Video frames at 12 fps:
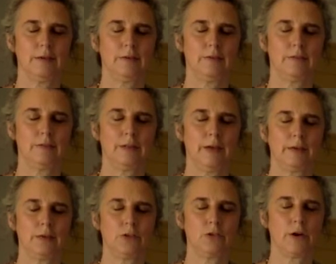Slight
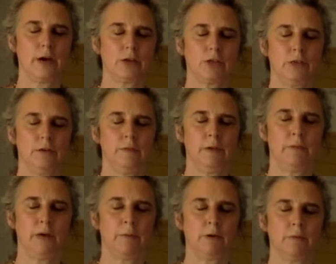contraction of the
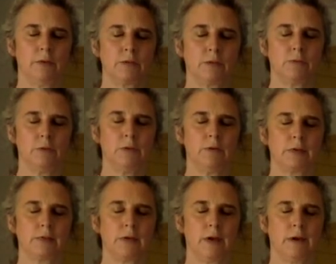abdominal muscles when you
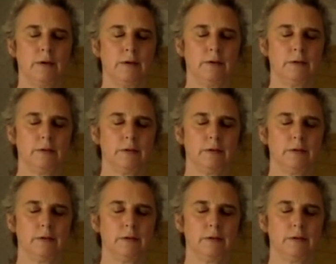exhale.